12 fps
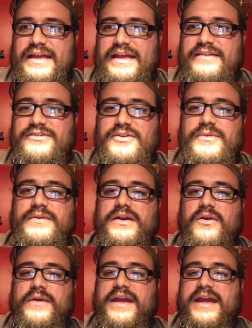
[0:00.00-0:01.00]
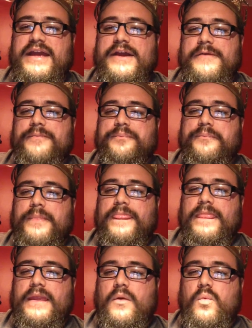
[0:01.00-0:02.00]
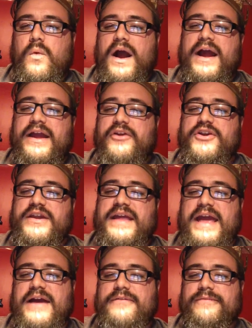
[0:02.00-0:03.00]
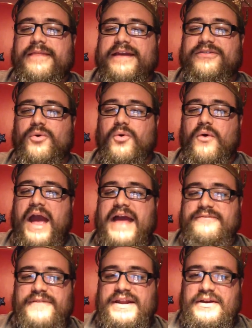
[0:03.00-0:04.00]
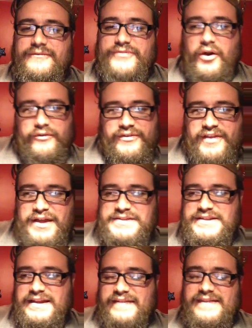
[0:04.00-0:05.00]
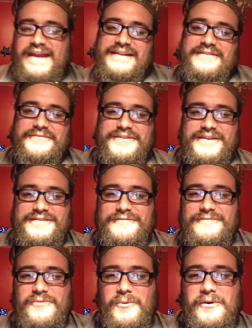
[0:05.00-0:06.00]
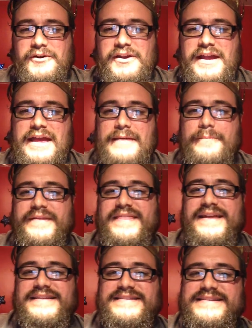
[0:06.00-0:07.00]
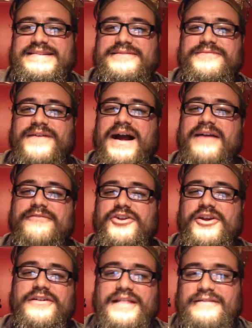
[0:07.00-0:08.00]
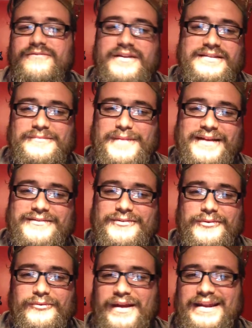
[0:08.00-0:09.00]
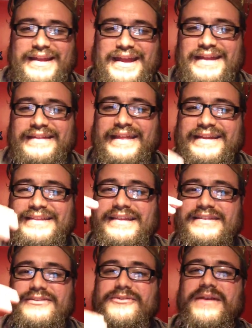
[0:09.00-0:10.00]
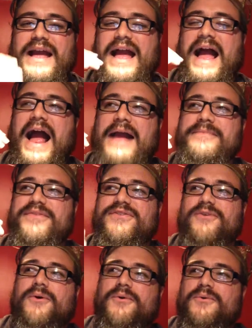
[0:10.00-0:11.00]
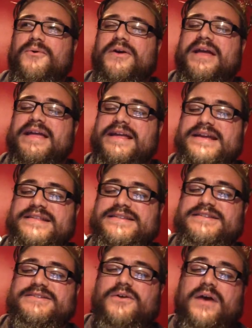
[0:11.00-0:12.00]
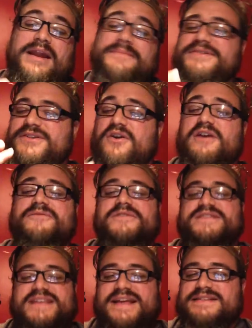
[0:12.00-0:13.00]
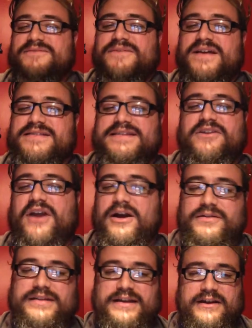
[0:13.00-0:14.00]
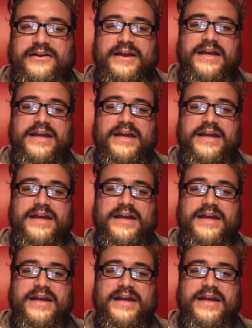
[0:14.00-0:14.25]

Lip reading: Dude, okay, why are you going to have, like, the whole advent of Darth Sansa at the end of season 4, but then in season 5 you're going to, like, victimize her right again? Like, dude, I'm so... It's so... And I'm sorry for the Sansa fans that are out there